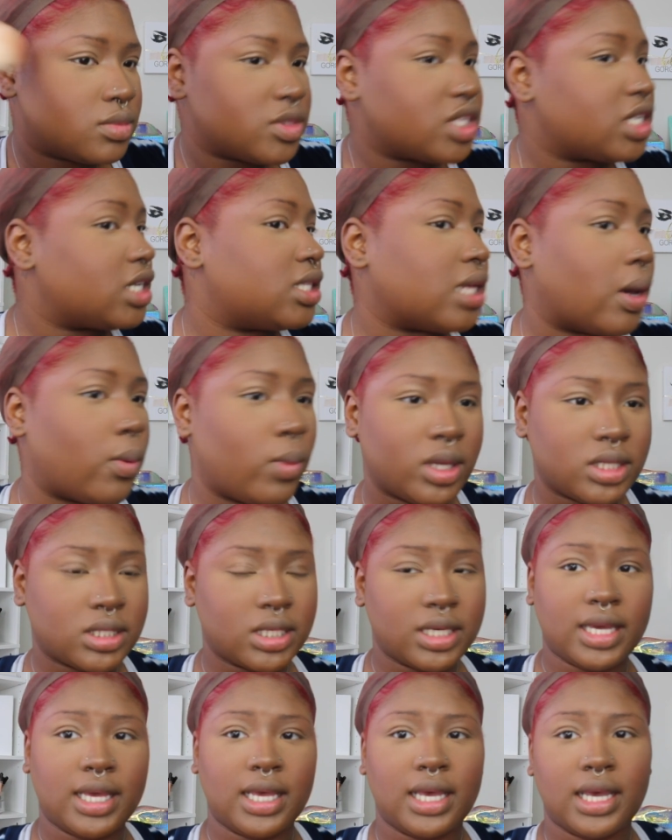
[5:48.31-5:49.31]
because I want
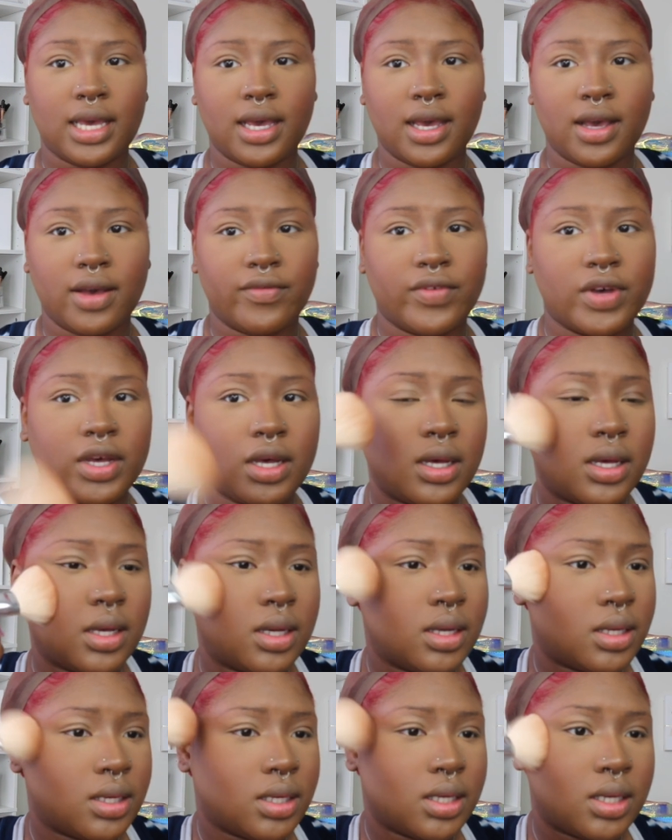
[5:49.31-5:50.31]
to give
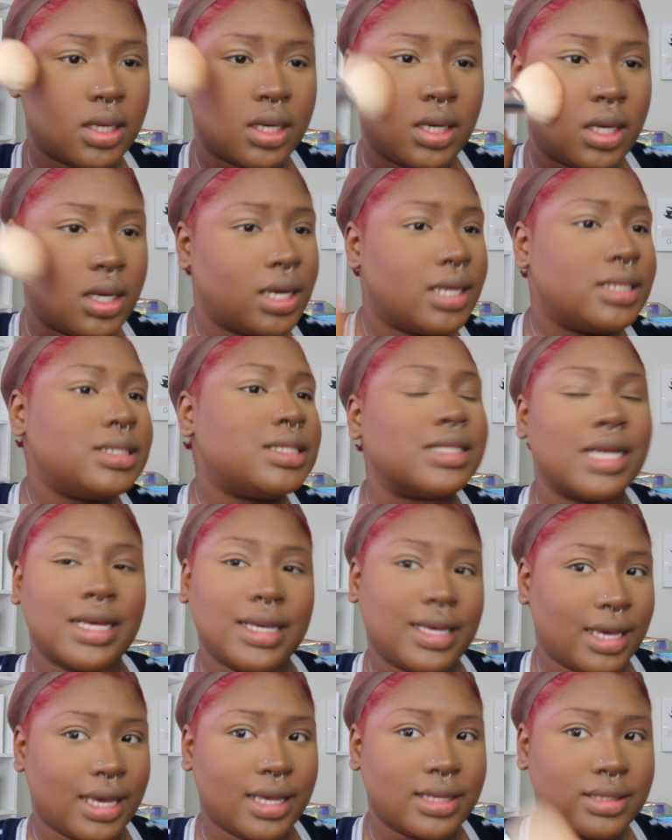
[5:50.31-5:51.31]

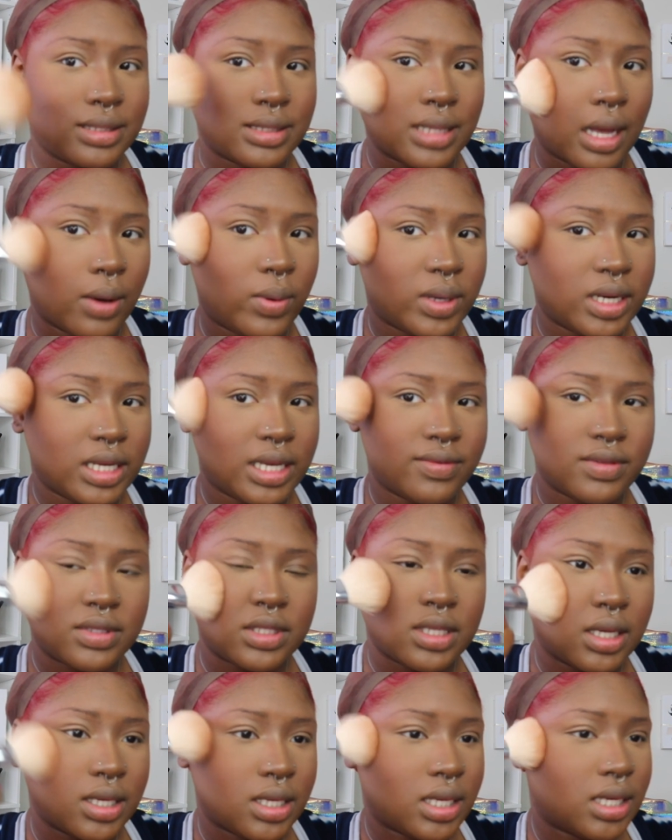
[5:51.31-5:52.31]
Sunkissed. I want to give
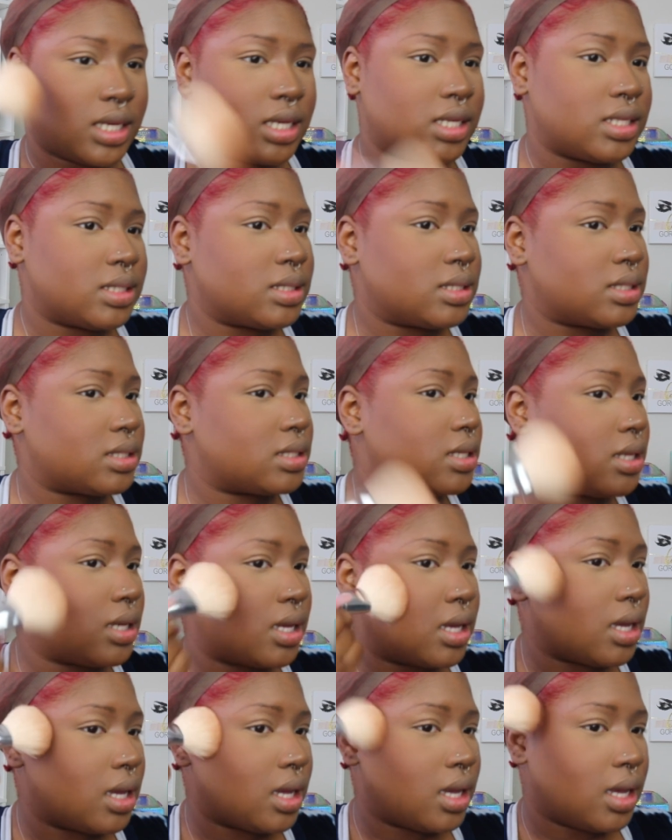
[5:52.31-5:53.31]
Sunkissed
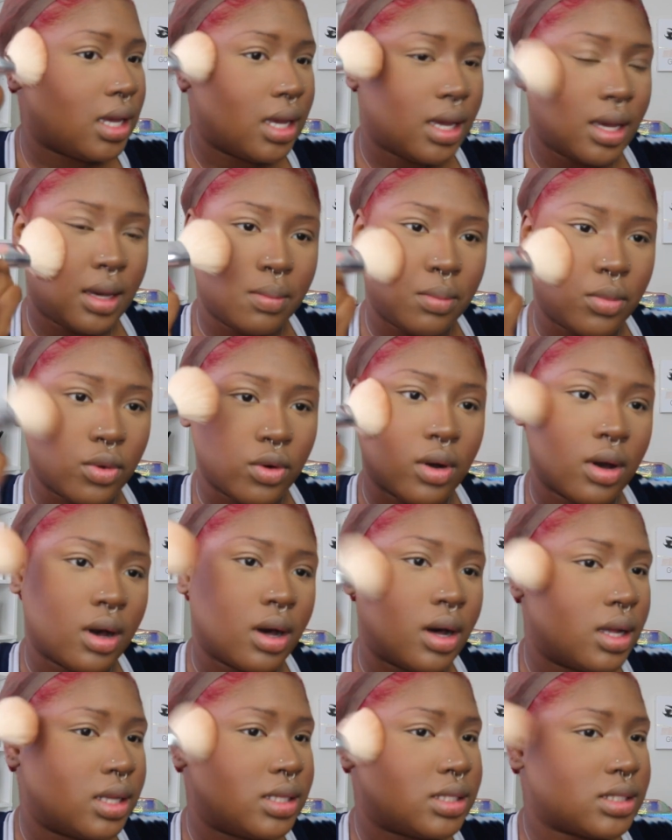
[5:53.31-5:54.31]
and
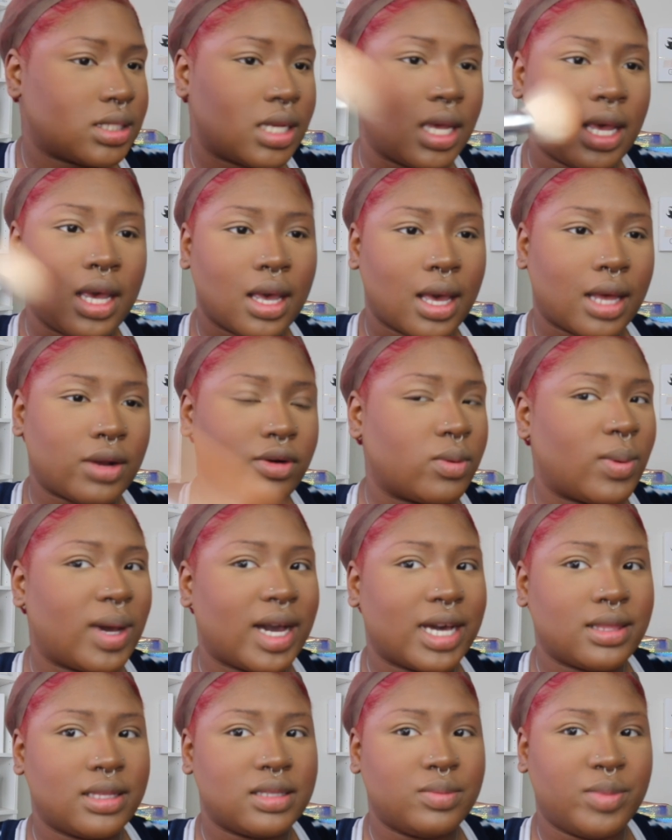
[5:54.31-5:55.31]
bronze. I don't know why I
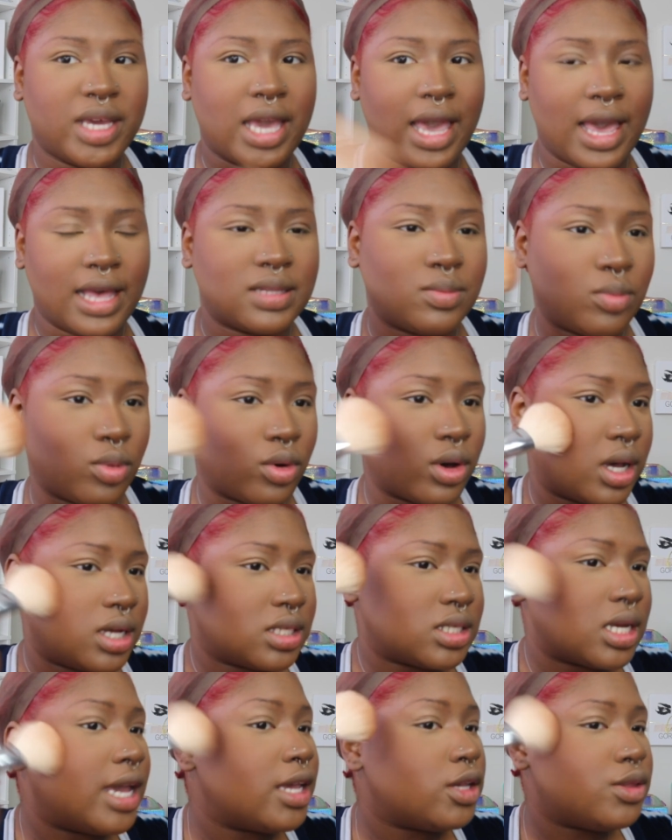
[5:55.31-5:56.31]
got this big ass
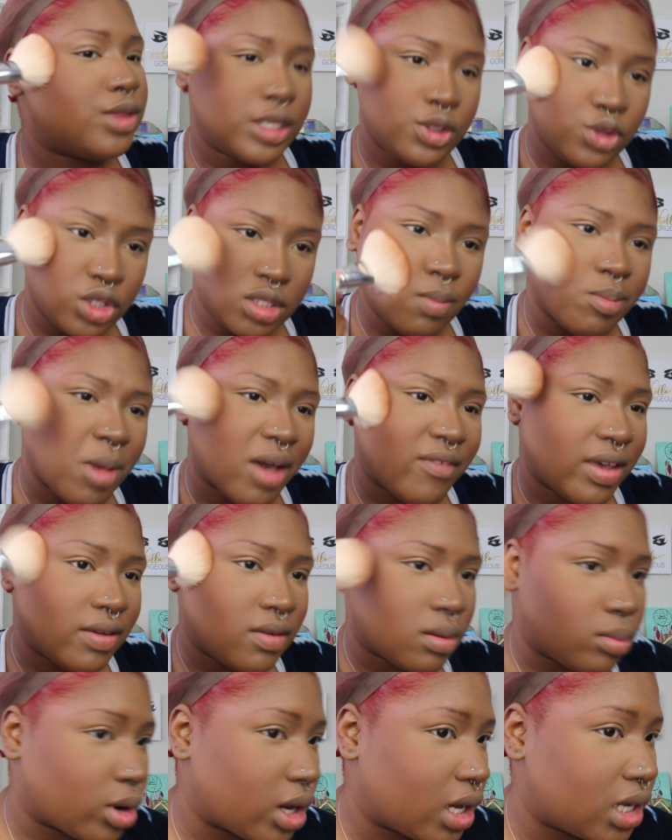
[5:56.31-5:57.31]
brush. Eh, this used to be my
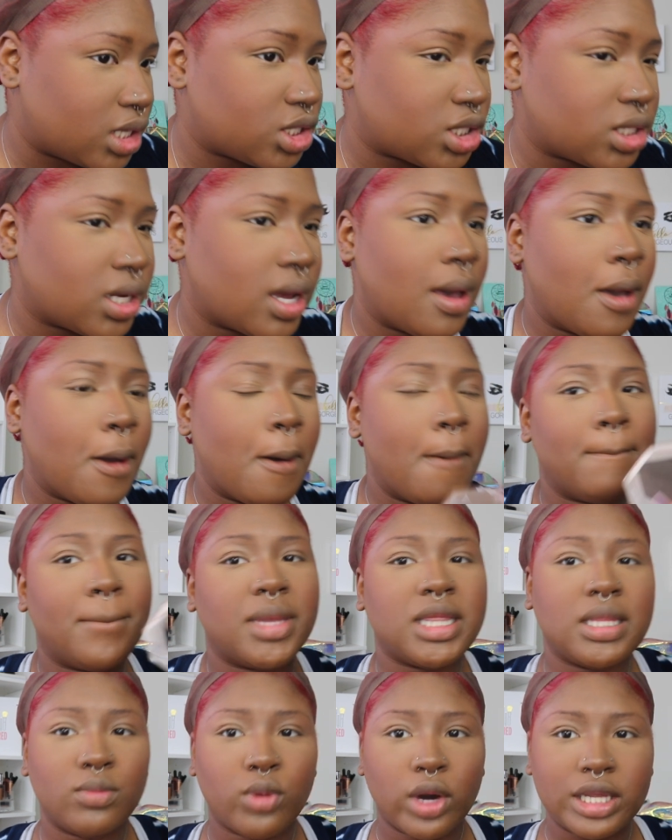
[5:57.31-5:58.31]
favorite brush.
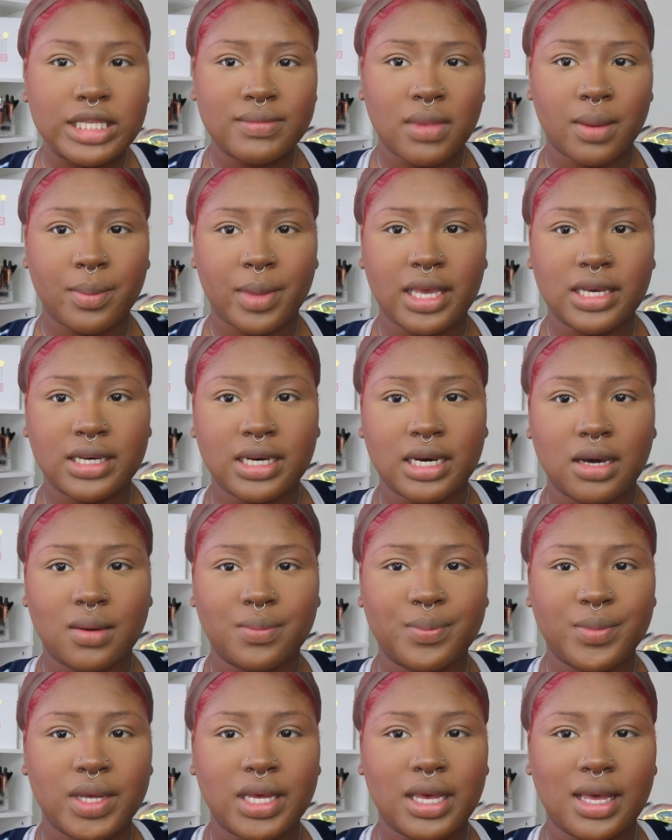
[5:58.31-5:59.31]
But the more I do my
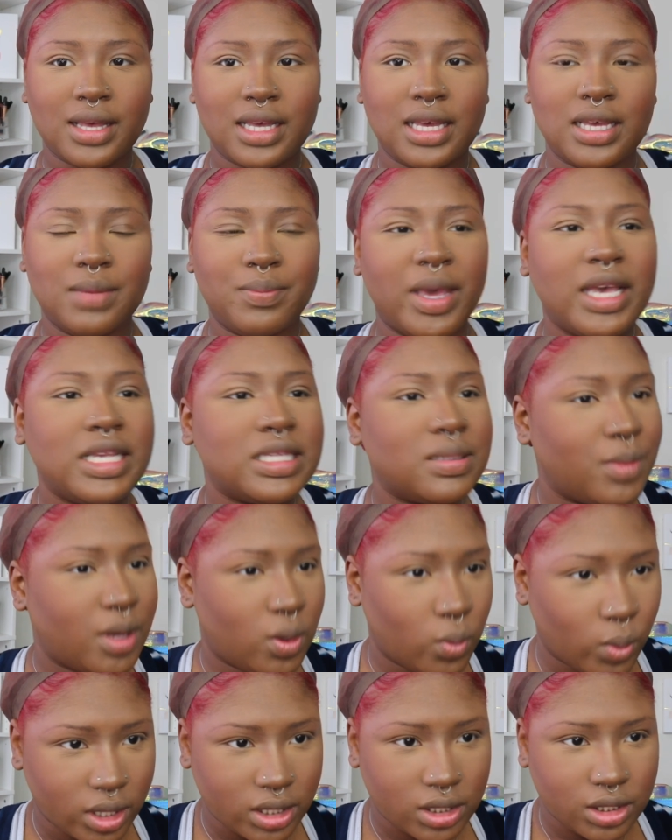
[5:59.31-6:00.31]
makeup, it makes me
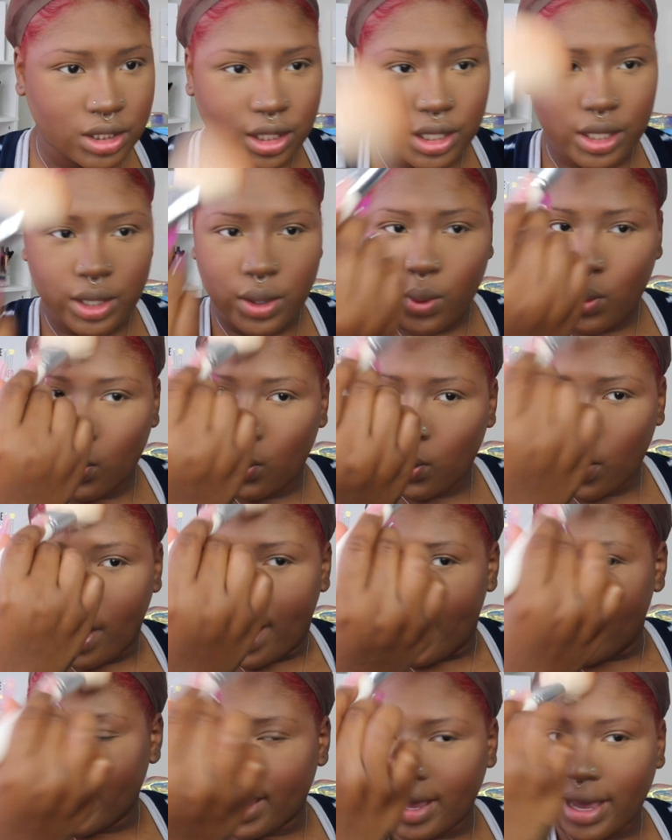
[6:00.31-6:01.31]
wonder
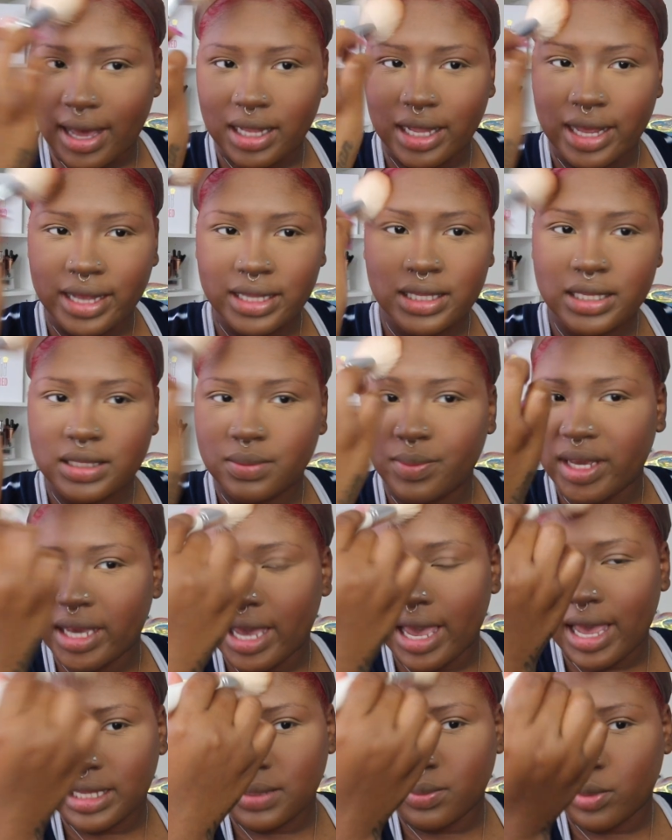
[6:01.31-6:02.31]
why I like this big
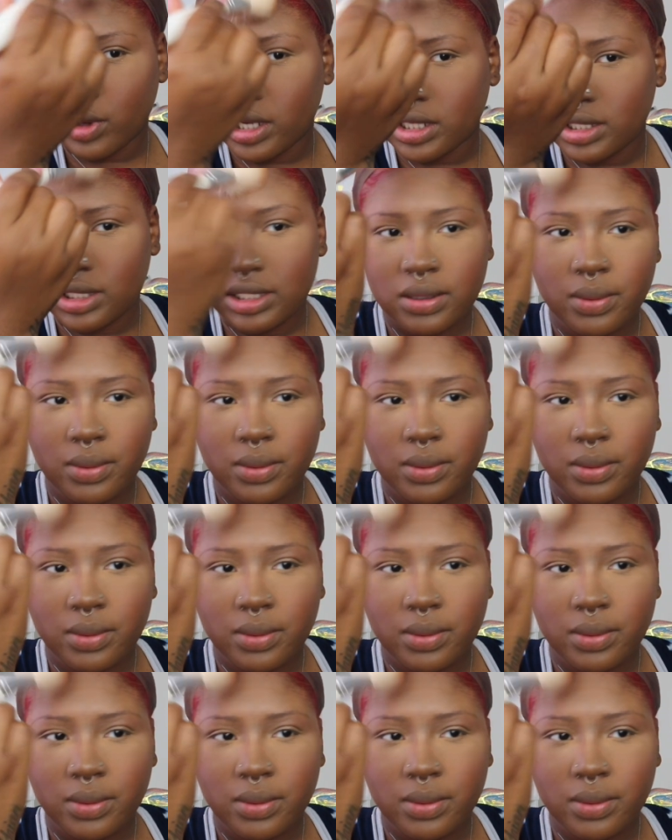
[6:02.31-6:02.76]
ass brush